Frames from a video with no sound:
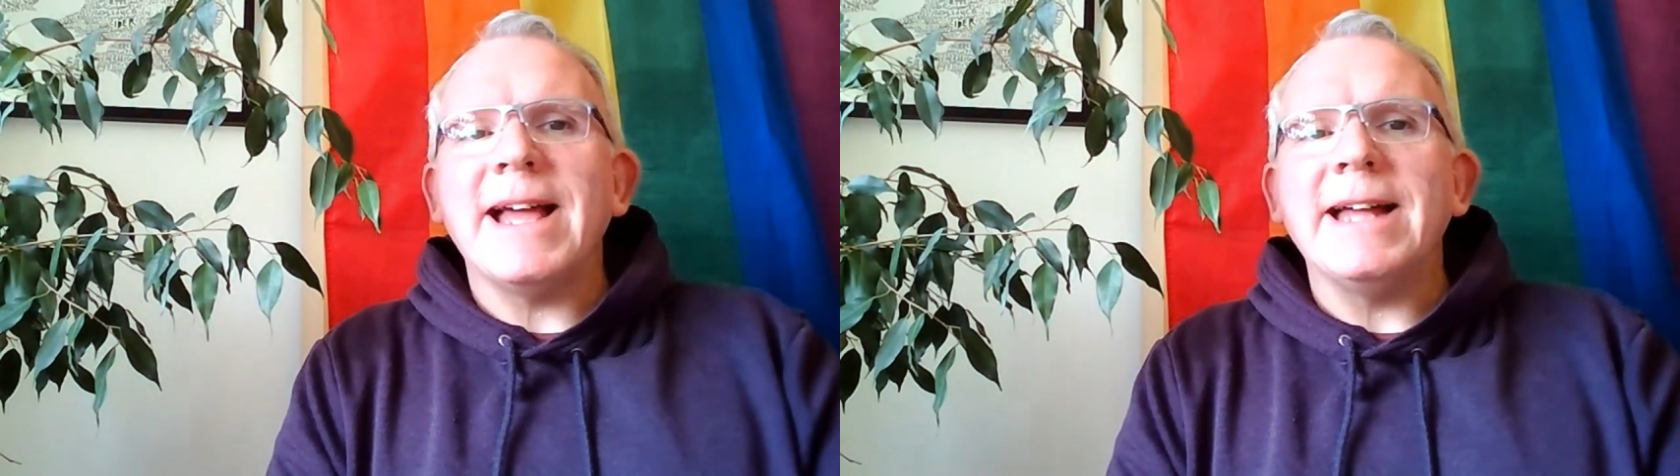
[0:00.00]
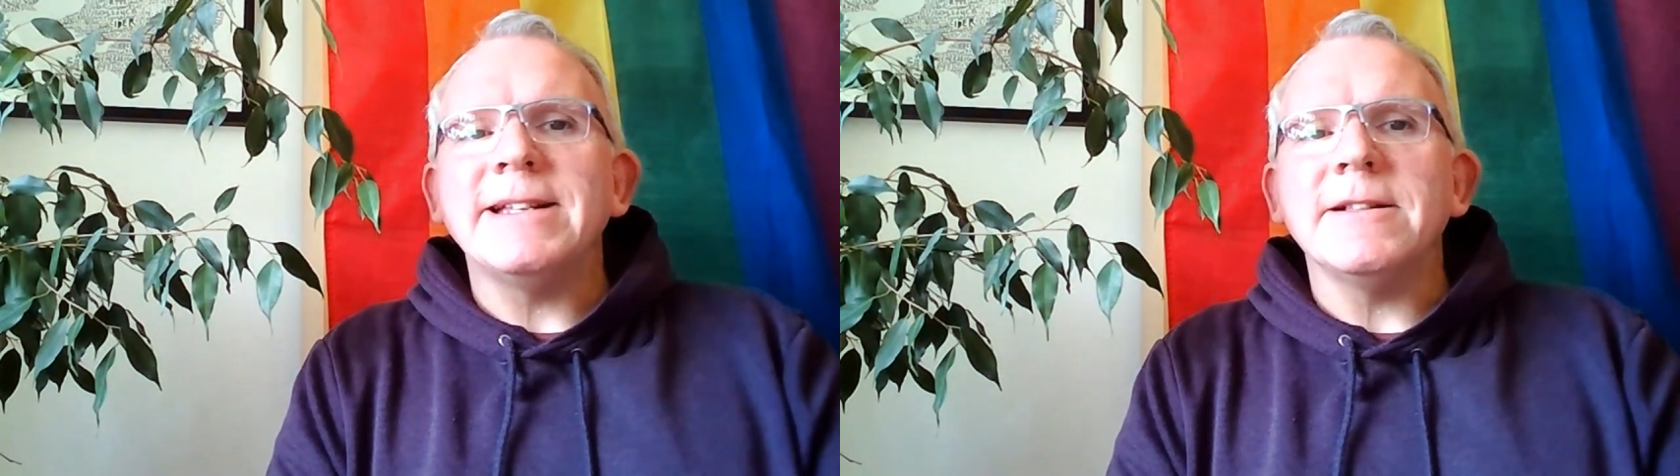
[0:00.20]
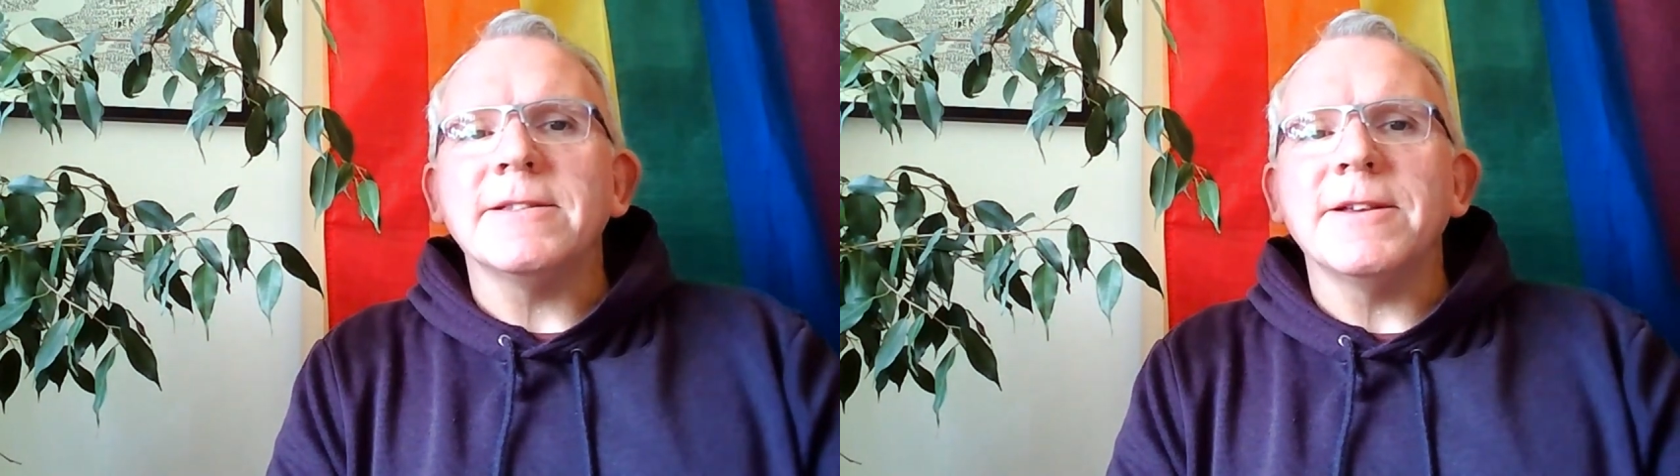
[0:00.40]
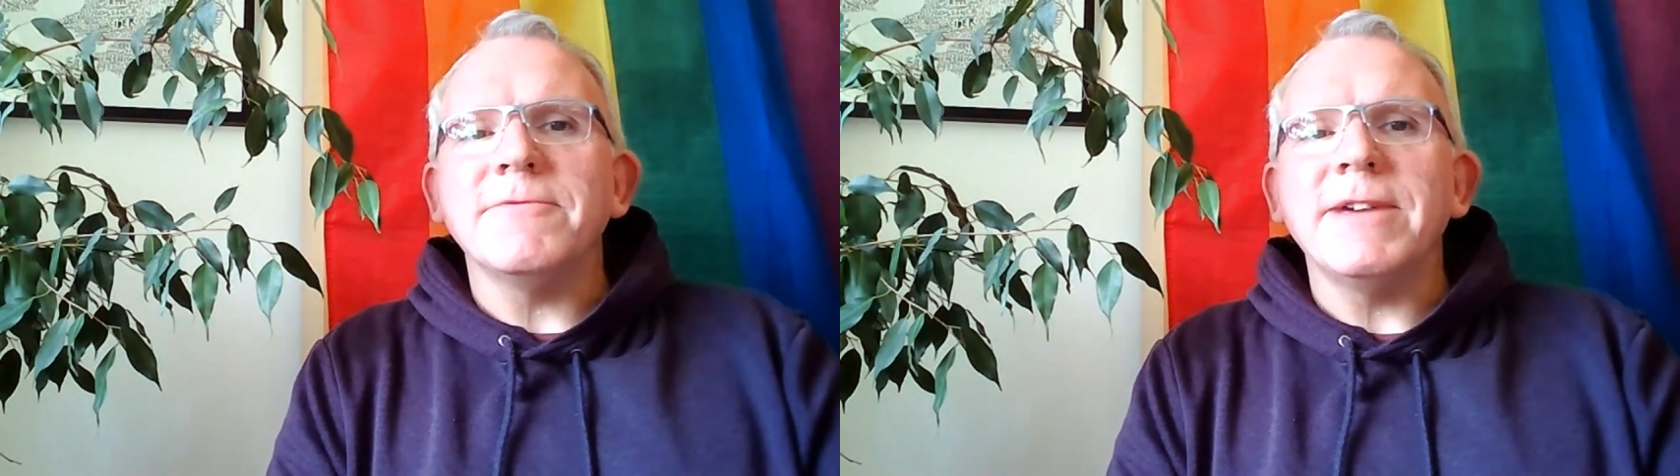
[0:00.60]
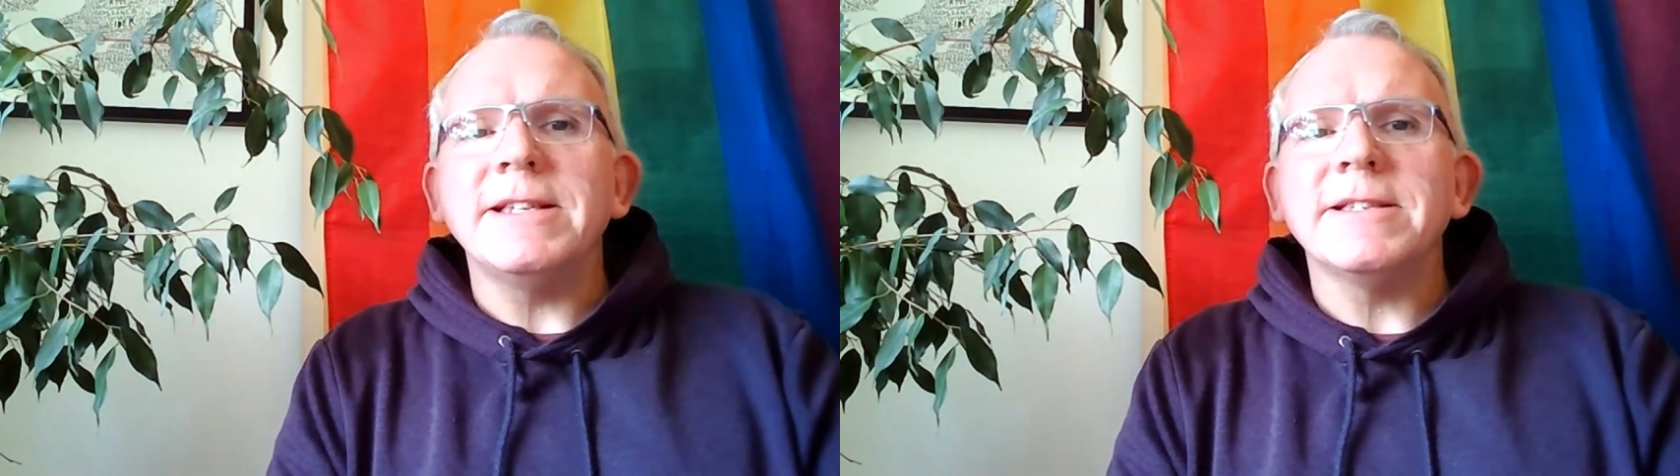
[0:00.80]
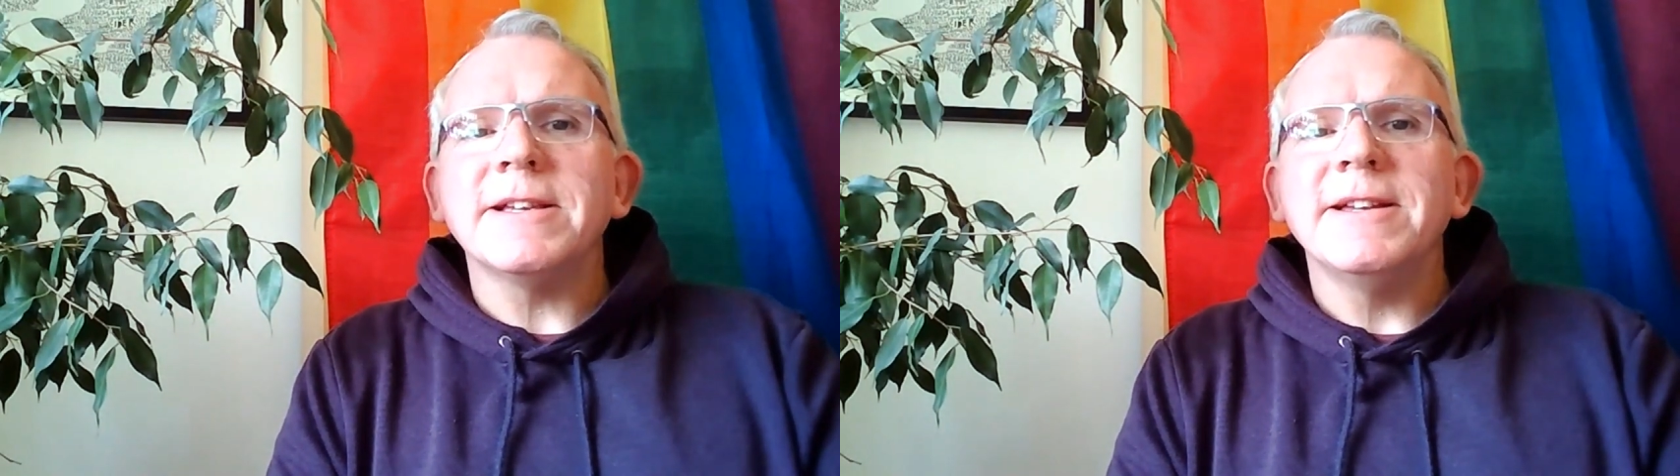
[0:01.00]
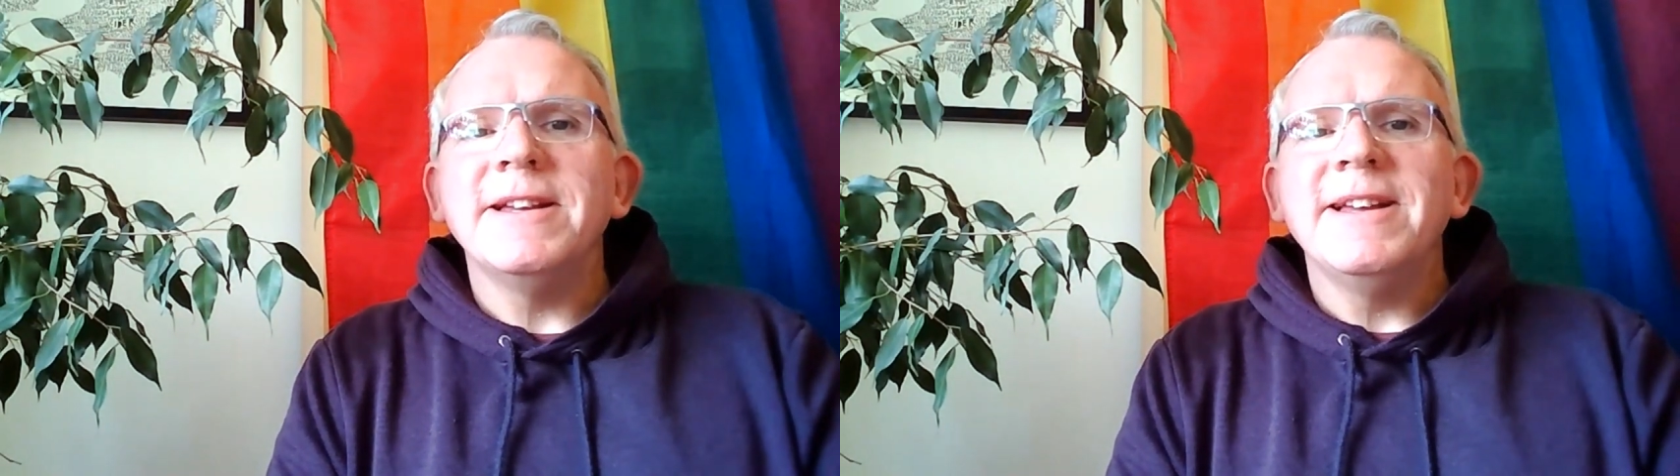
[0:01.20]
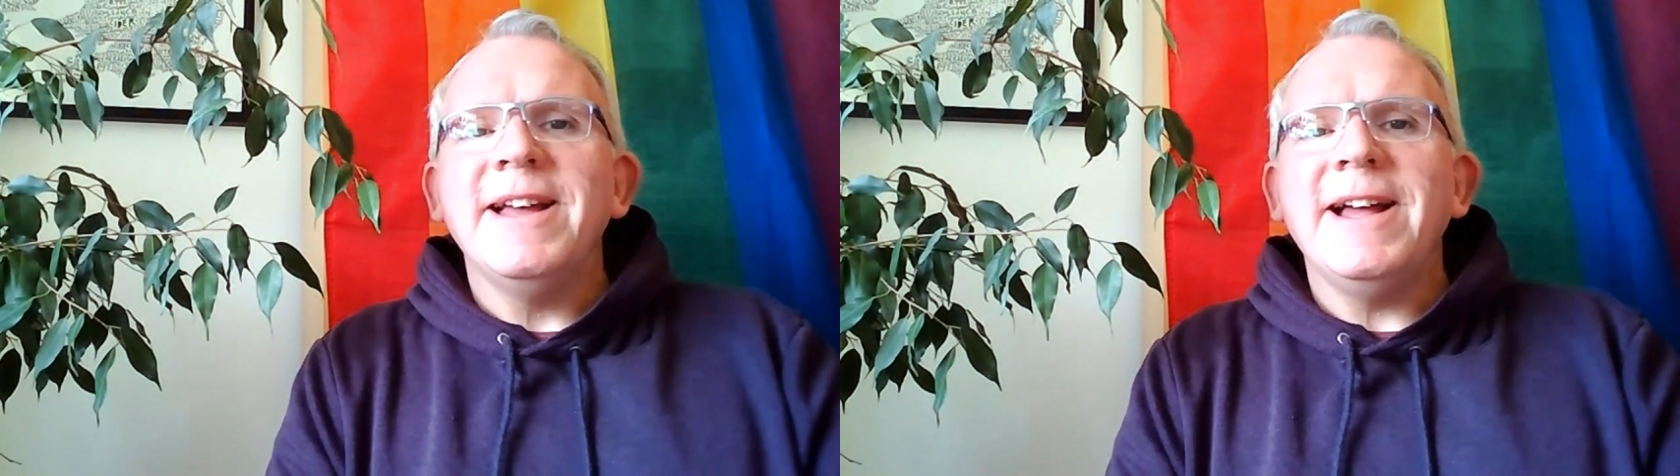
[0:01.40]
adults at risk,
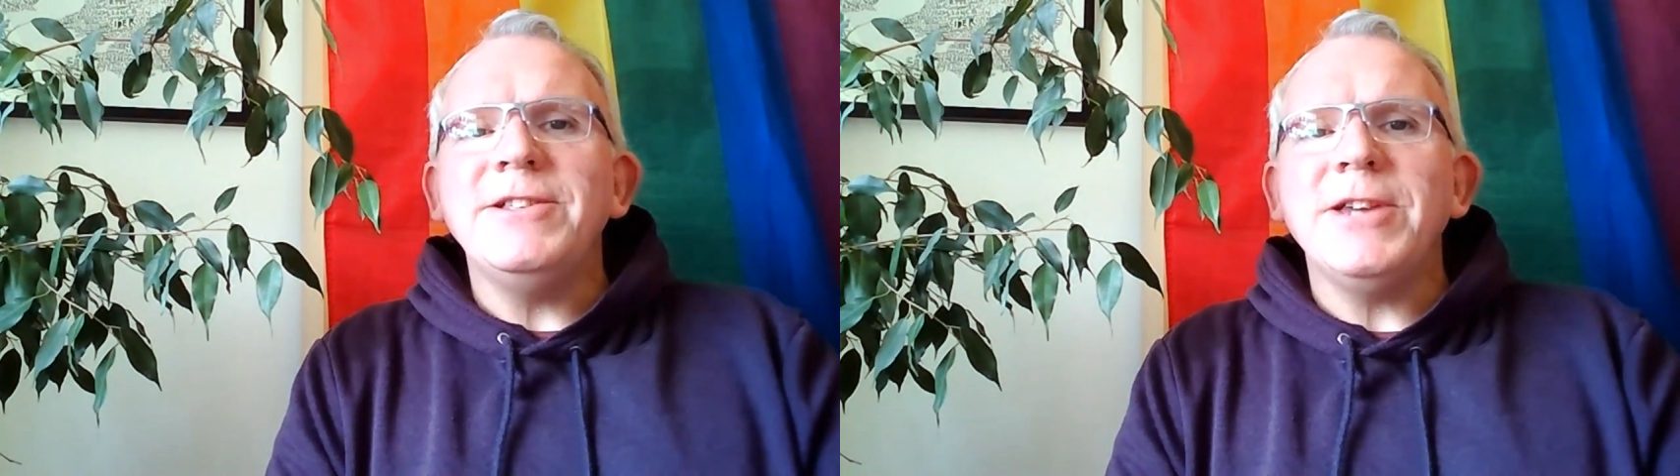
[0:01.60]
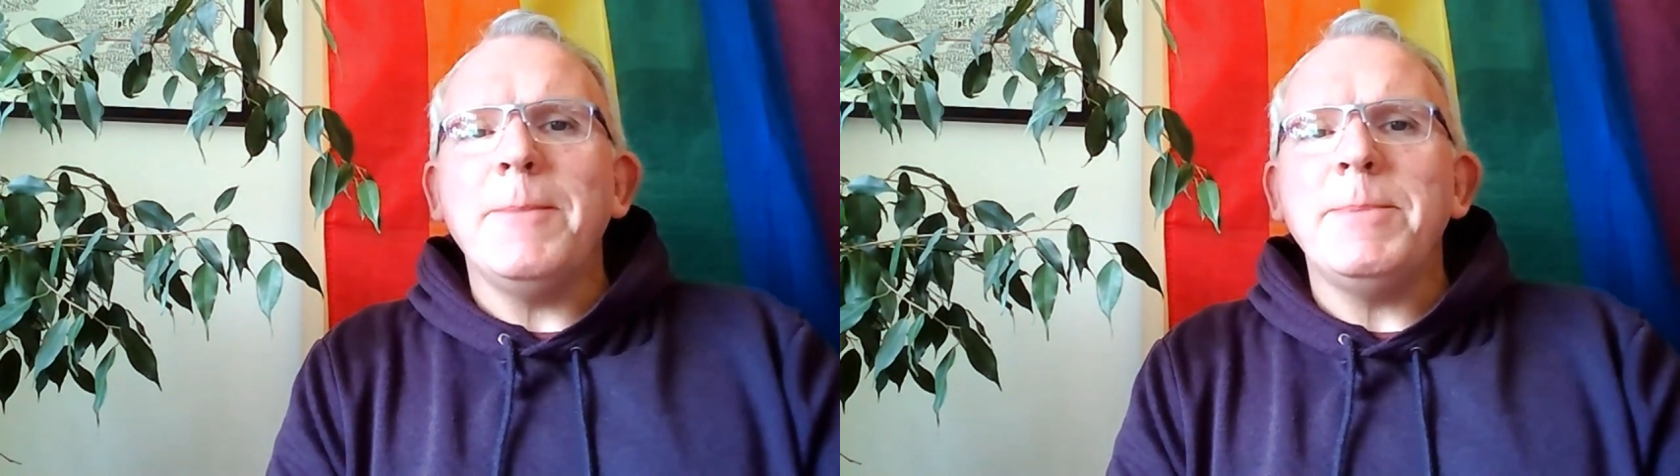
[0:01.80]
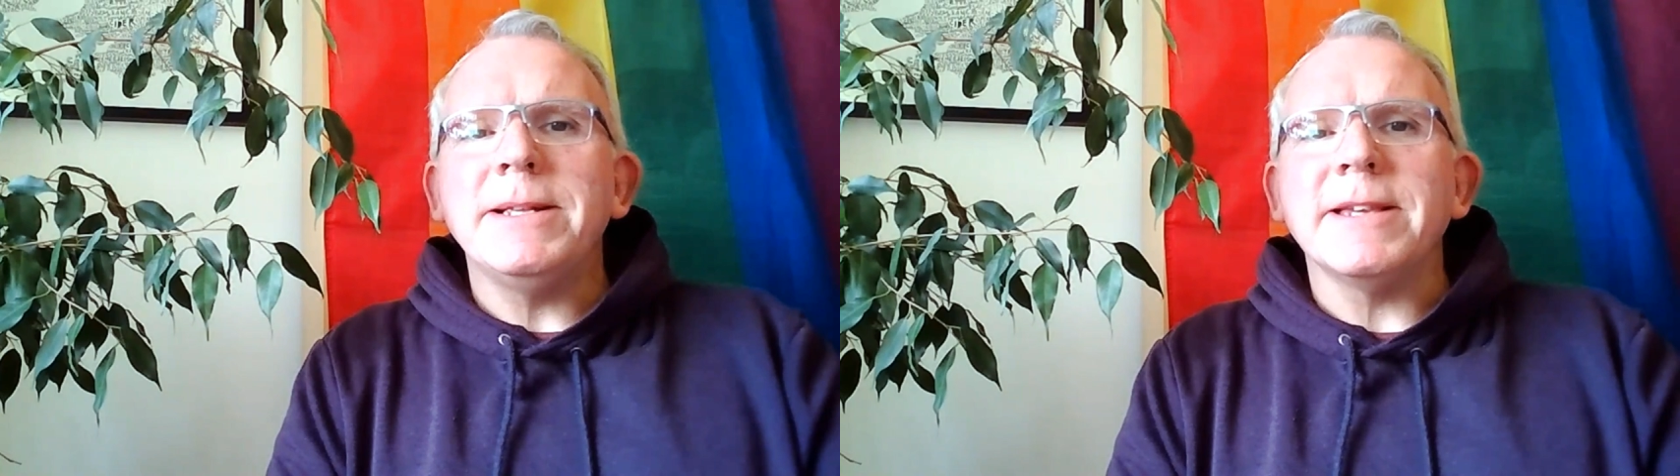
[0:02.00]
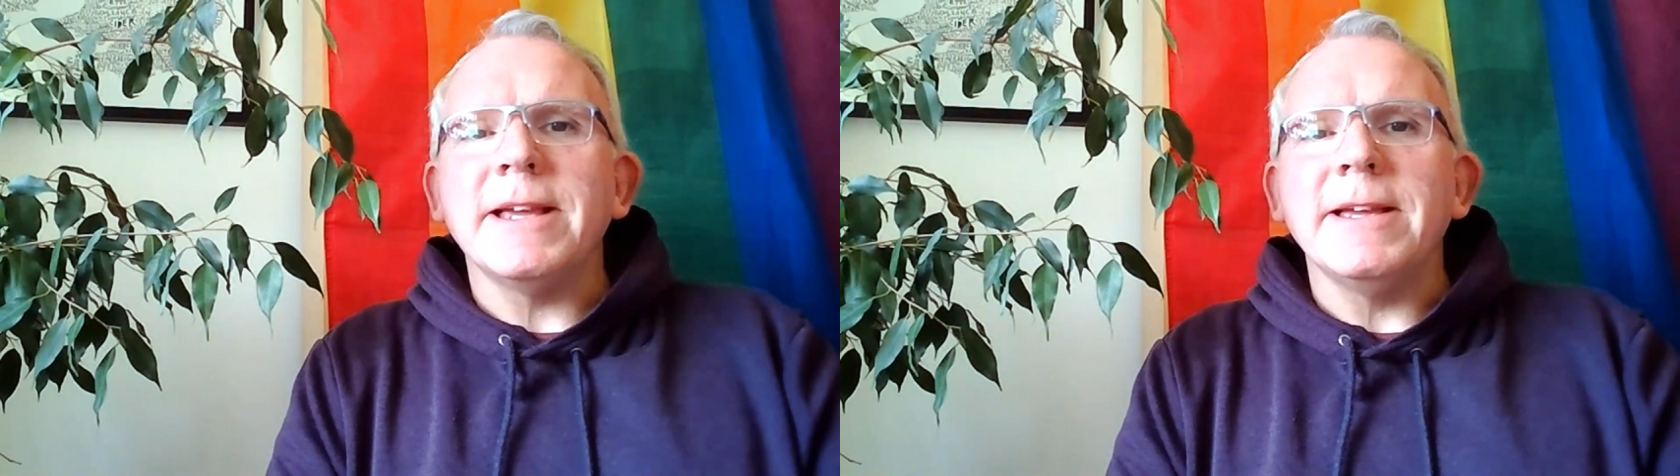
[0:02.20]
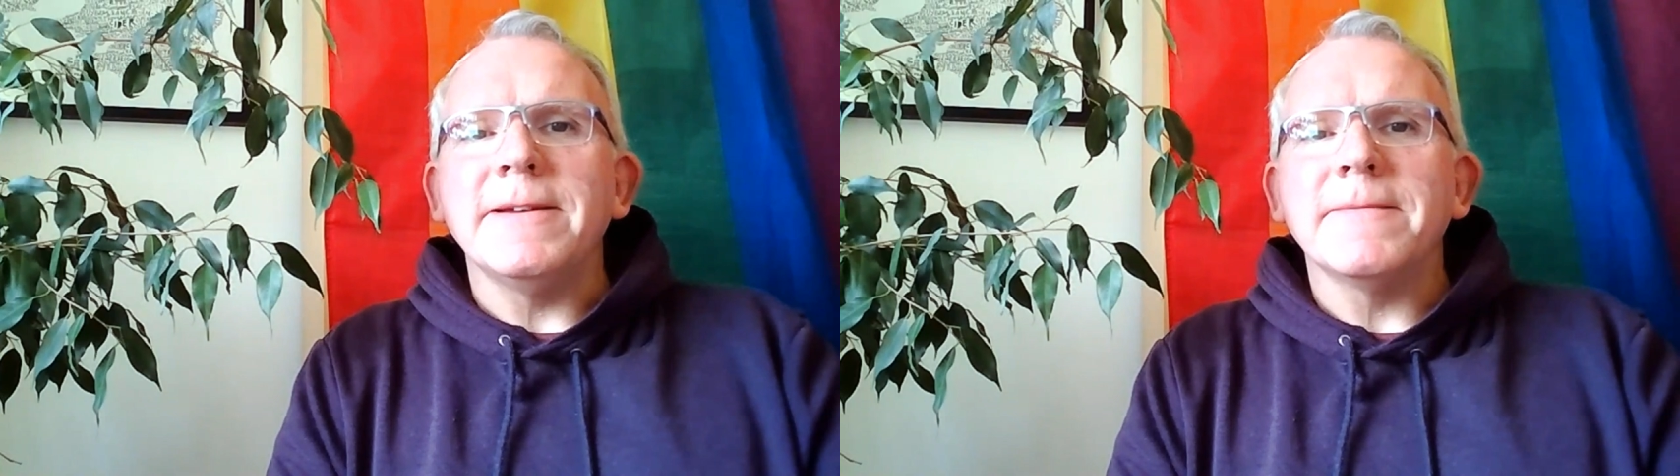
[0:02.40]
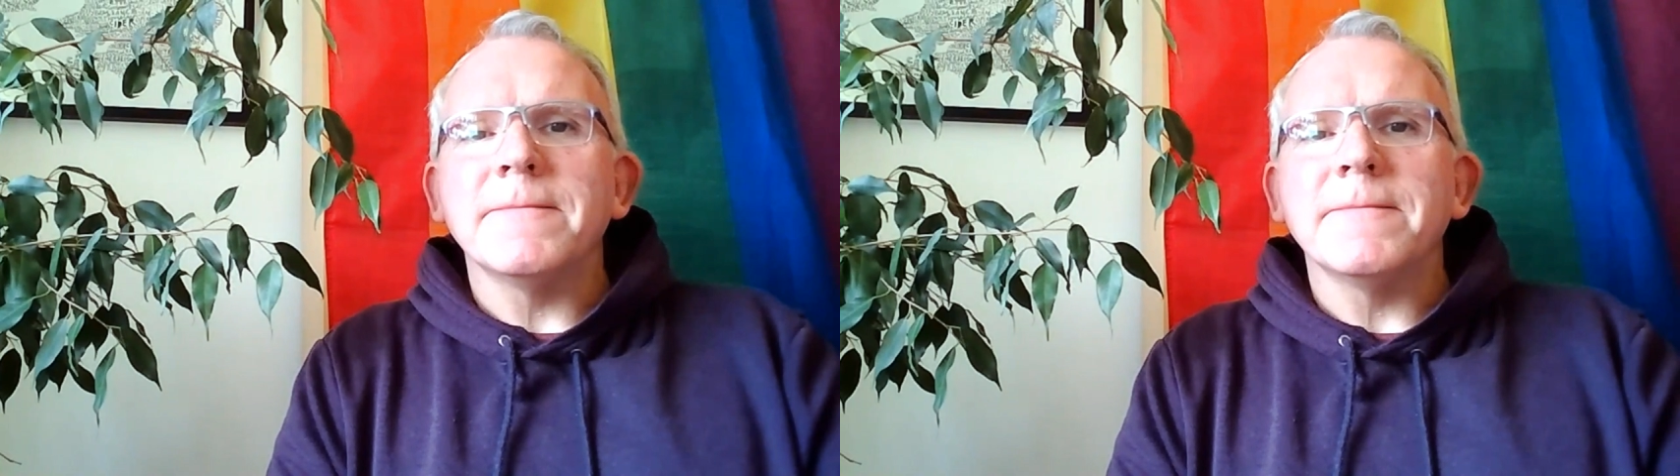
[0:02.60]
and chaplaincy